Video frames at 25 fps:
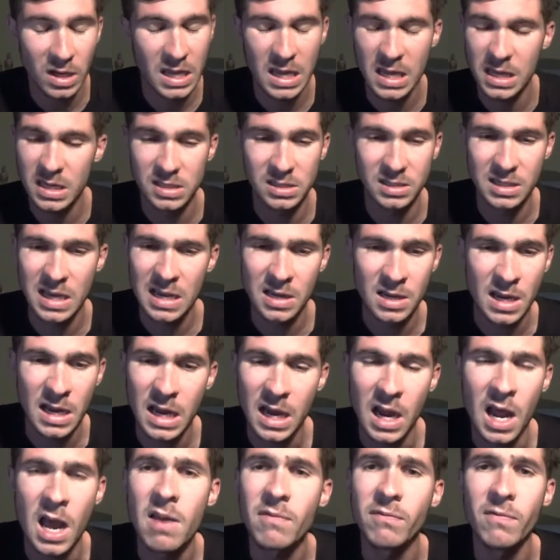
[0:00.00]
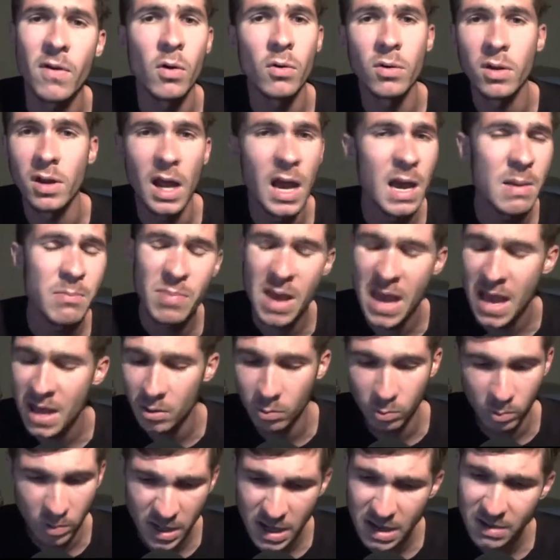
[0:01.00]
kid's got like an iPhone, an iPad, or
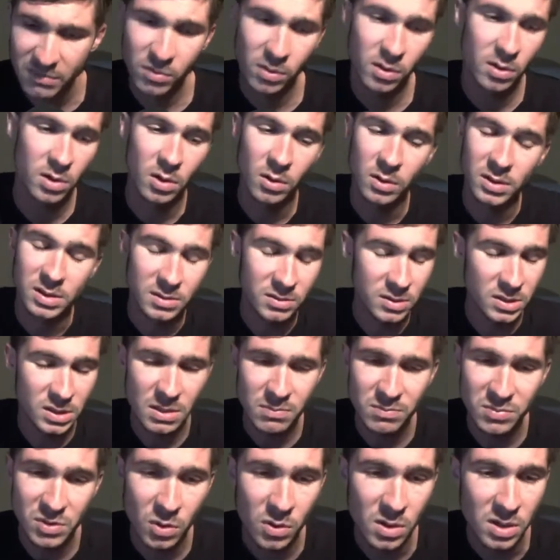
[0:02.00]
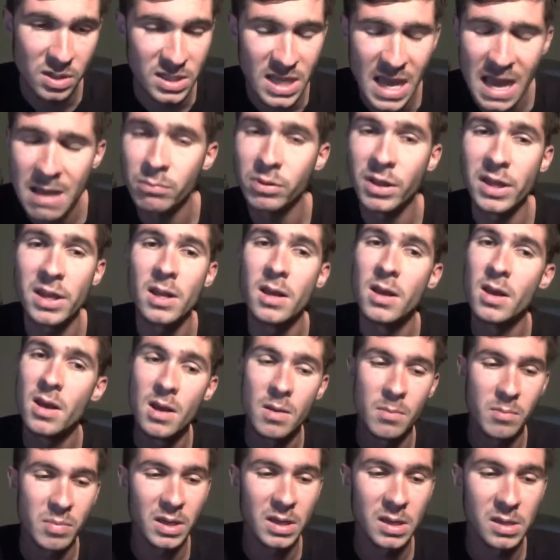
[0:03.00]
whatever, you know, some sort of tablet,
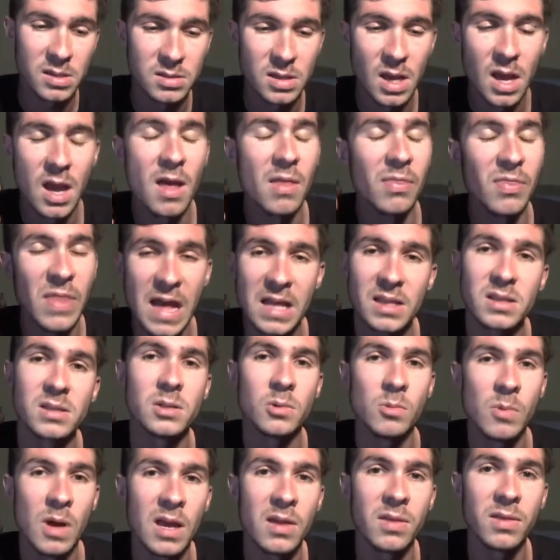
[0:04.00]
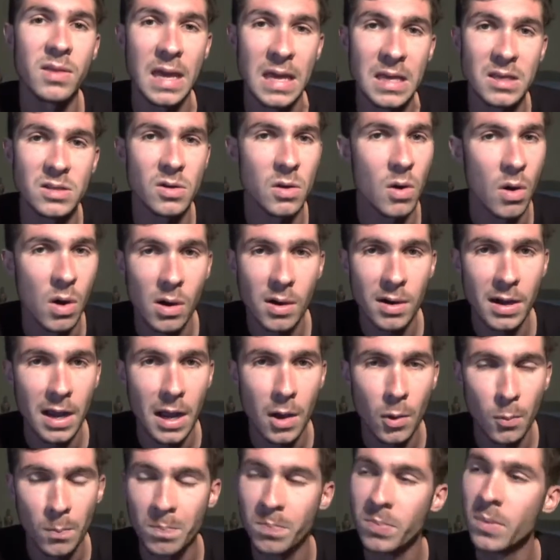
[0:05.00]
because that's the way things are
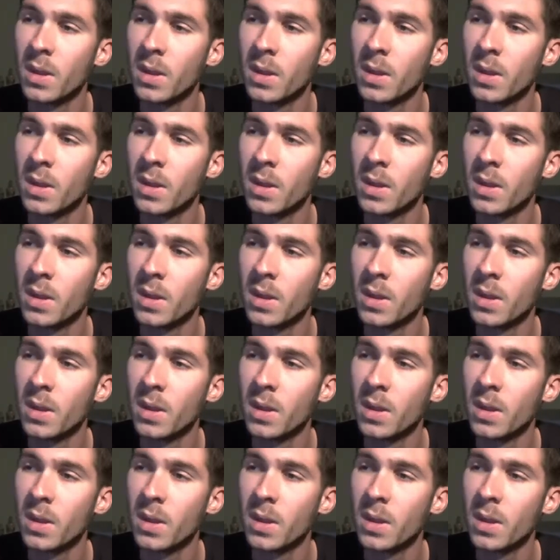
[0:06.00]
now.